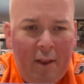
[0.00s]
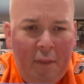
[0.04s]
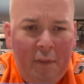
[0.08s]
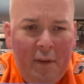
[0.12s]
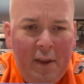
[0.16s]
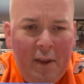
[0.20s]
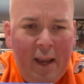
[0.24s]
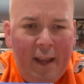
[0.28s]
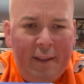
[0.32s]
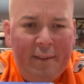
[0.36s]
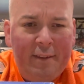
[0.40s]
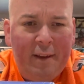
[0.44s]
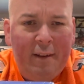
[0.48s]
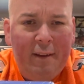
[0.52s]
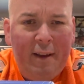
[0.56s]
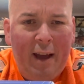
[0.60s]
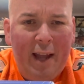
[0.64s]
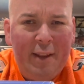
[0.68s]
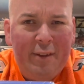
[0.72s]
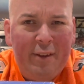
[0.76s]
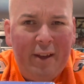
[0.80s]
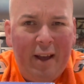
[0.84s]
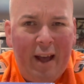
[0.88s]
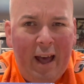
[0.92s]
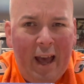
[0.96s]
I think, at
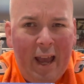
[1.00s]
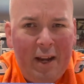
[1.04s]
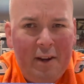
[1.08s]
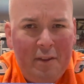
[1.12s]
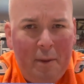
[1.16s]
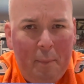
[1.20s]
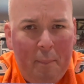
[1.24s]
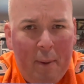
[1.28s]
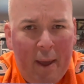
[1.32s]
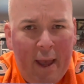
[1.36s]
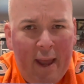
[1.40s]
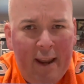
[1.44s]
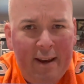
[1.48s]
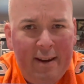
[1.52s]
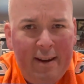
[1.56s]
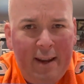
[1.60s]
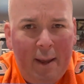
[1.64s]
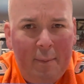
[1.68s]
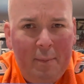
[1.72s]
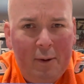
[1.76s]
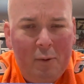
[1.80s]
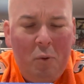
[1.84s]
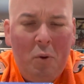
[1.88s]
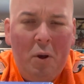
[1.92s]
the height of the pandemic.